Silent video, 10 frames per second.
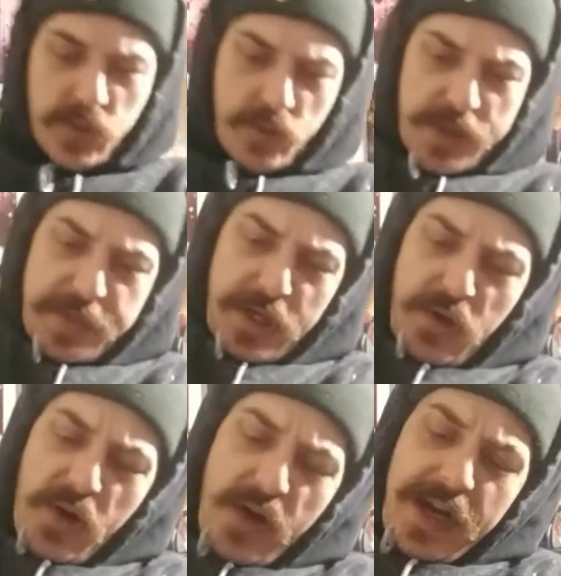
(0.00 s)
Towards my
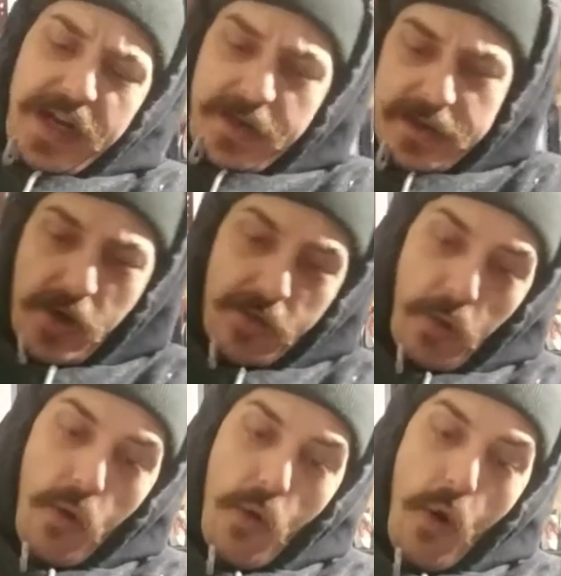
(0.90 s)
groin. Oh,
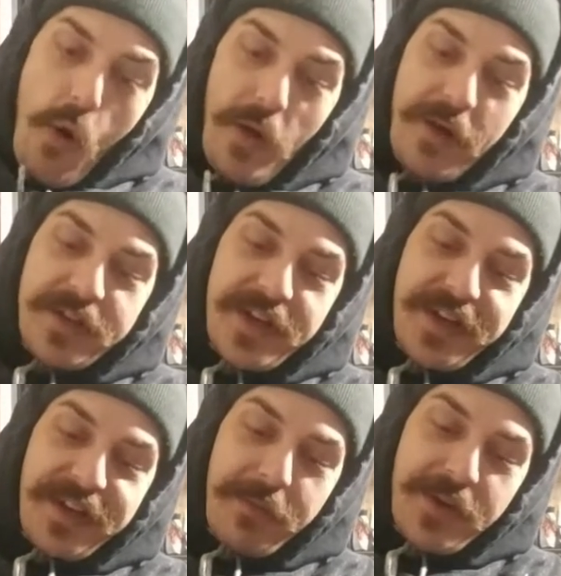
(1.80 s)
ooh, that was a
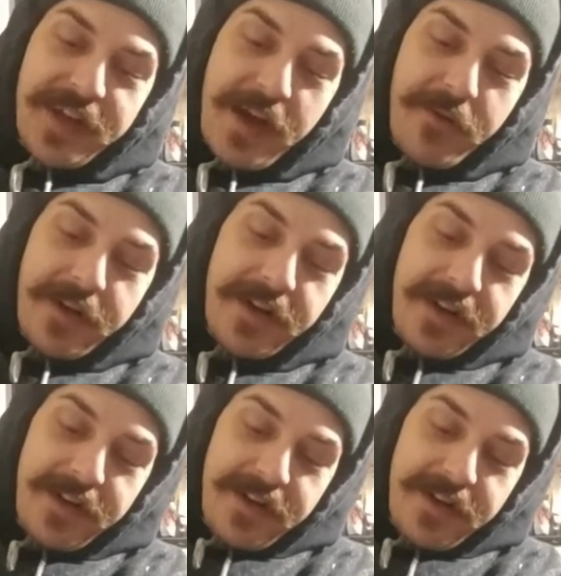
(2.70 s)
good slip on that one.